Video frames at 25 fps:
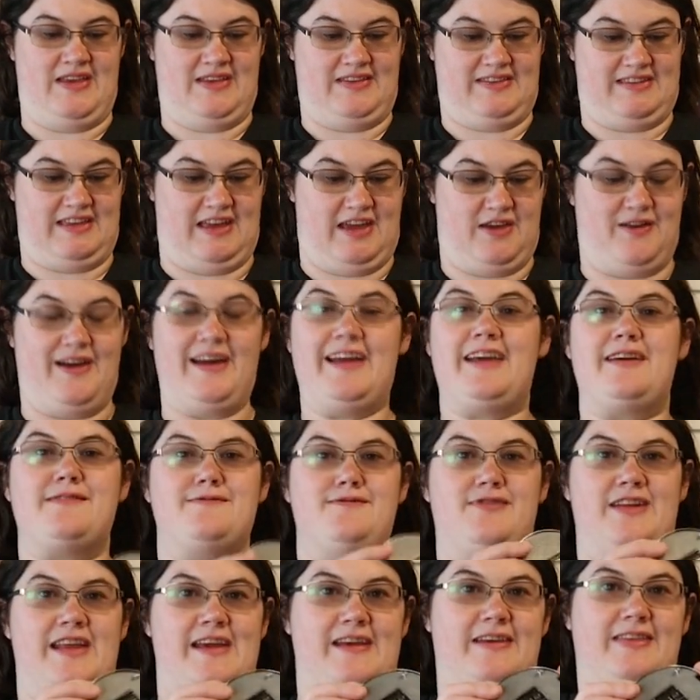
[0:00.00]
So I
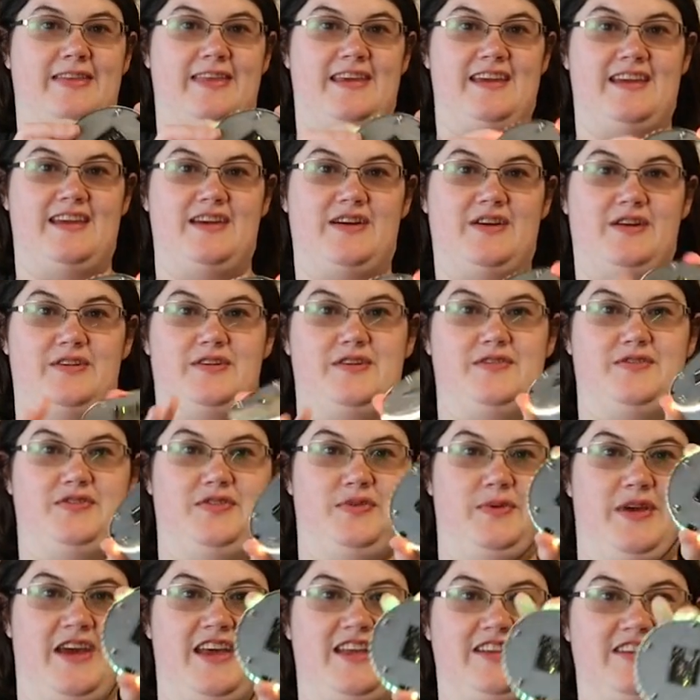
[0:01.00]
can flick the on off
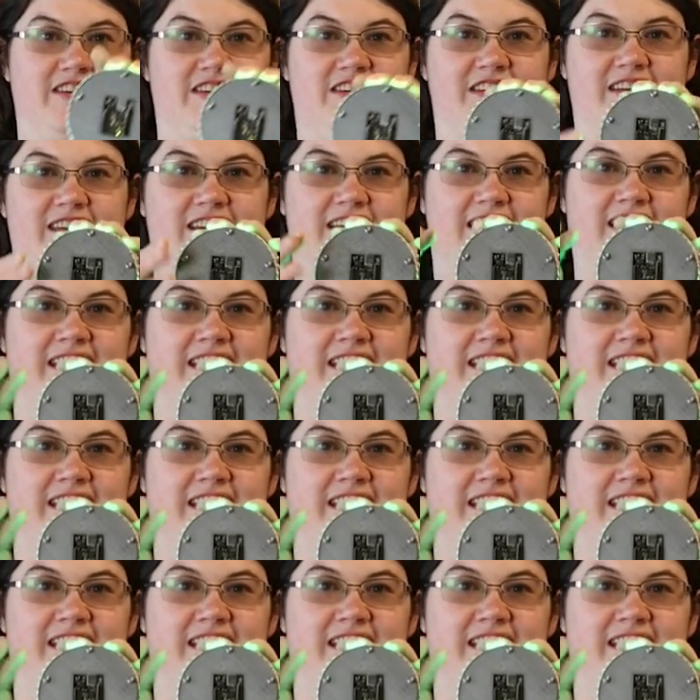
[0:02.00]
switch